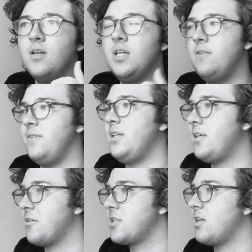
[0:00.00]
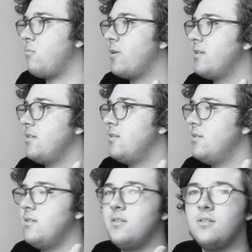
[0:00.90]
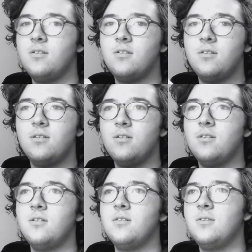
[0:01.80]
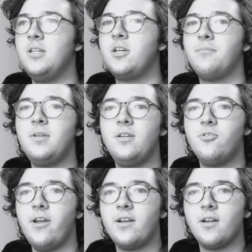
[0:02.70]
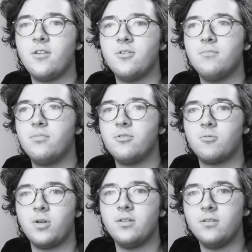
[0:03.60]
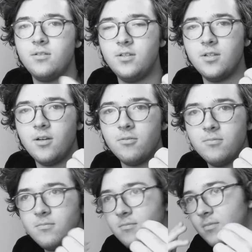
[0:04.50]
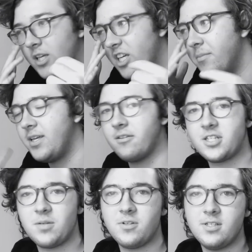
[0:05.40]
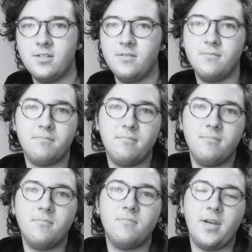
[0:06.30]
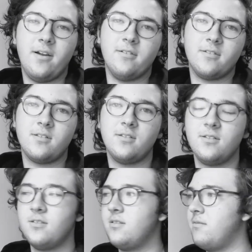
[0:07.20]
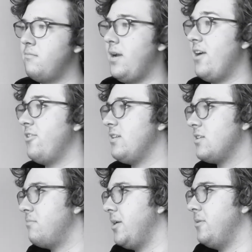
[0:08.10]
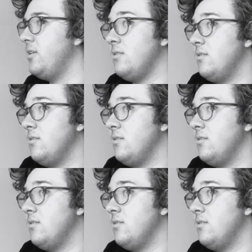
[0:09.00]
If he kills someone, he could be creating another Bruce Wayne. You know, he could be killing someone's parents maybe.